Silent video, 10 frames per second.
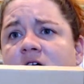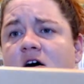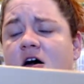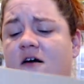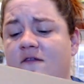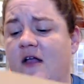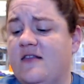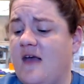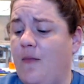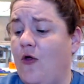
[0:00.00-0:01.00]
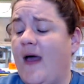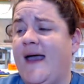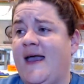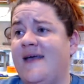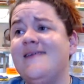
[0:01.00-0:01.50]
of double
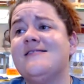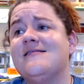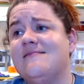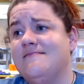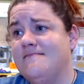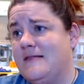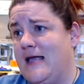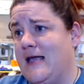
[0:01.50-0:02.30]
A's. Thank